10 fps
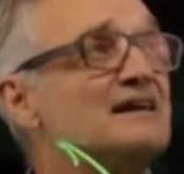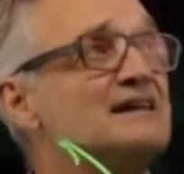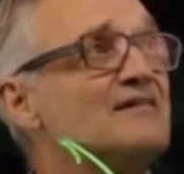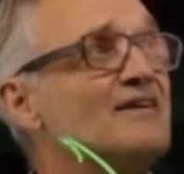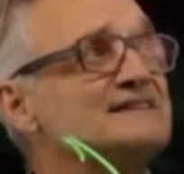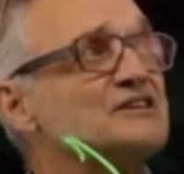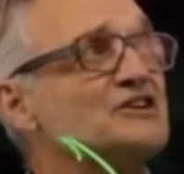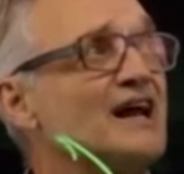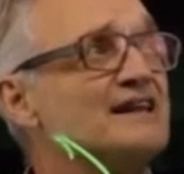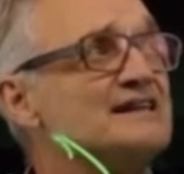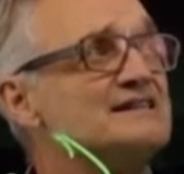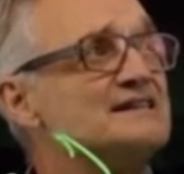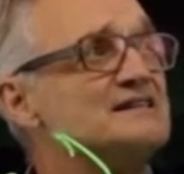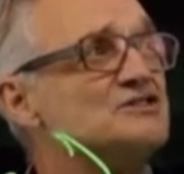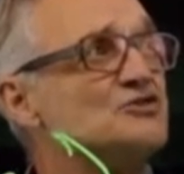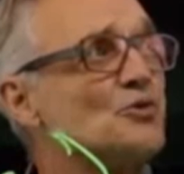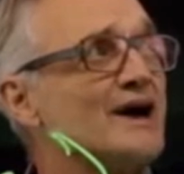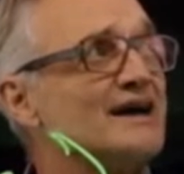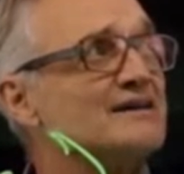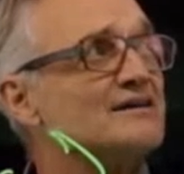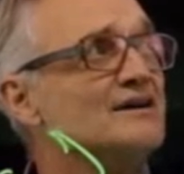the Wasserstein distance squared